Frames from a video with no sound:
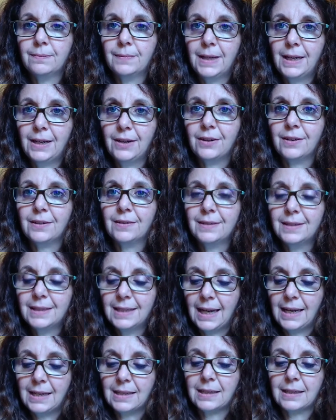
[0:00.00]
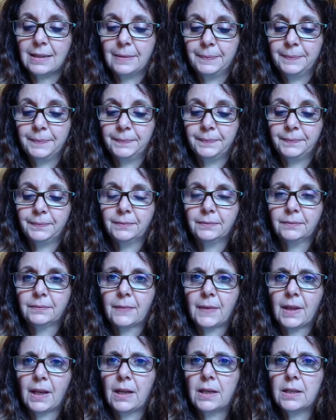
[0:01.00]
Here, taste.
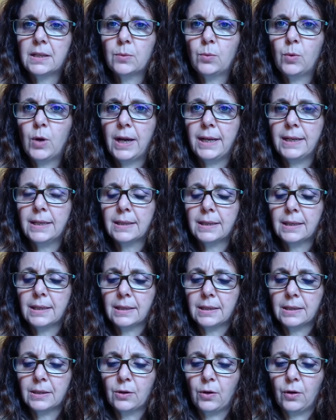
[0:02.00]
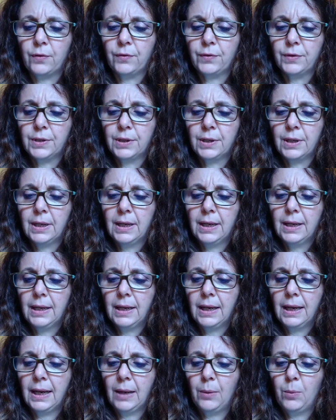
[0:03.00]
It's white and soft.
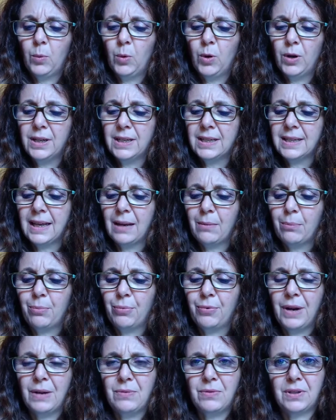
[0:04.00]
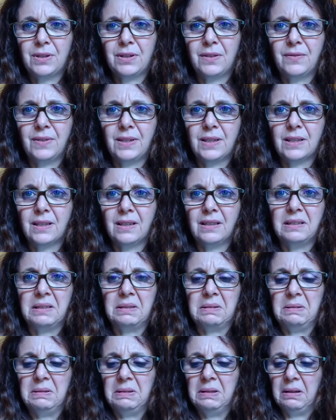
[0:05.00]
And what is that brown stuff inside it?
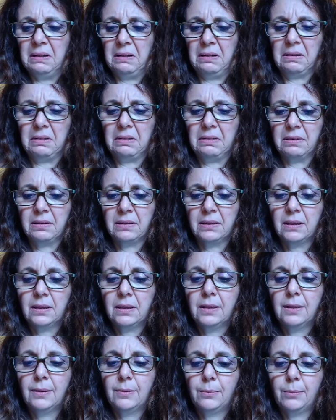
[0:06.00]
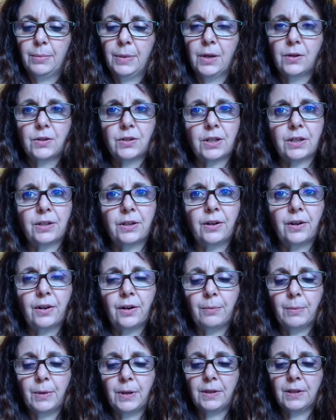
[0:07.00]
Yuck. Blanche had hurt
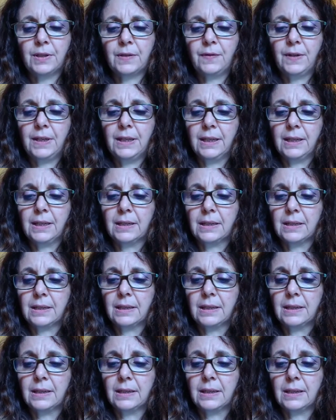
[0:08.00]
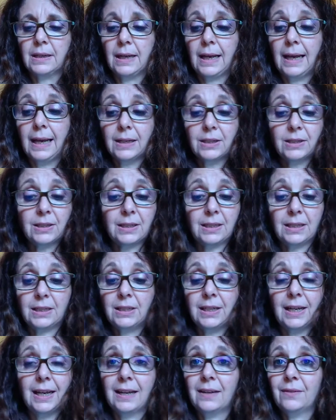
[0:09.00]
her mother's feelings. Actually,
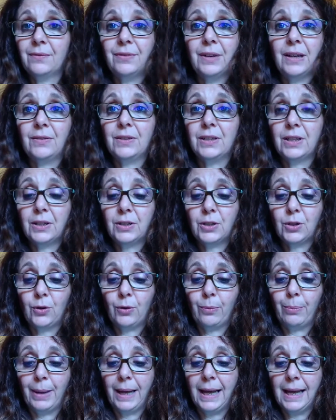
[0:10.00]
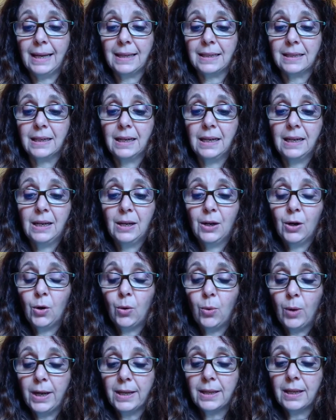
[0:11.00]
she hadn't found it at all bad.
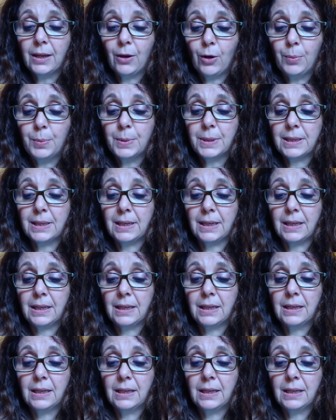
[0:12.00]
Quite the opposite.